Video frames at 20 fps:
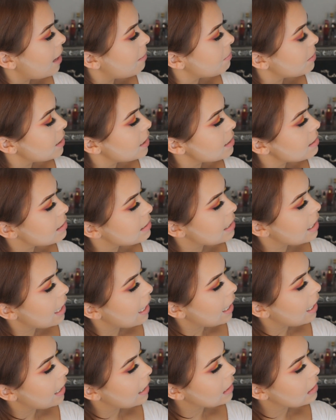I'm gonna
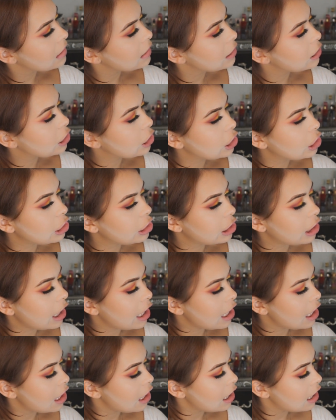take the
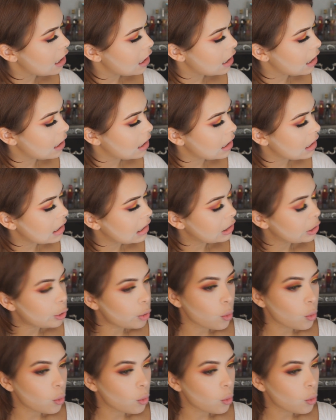shade, I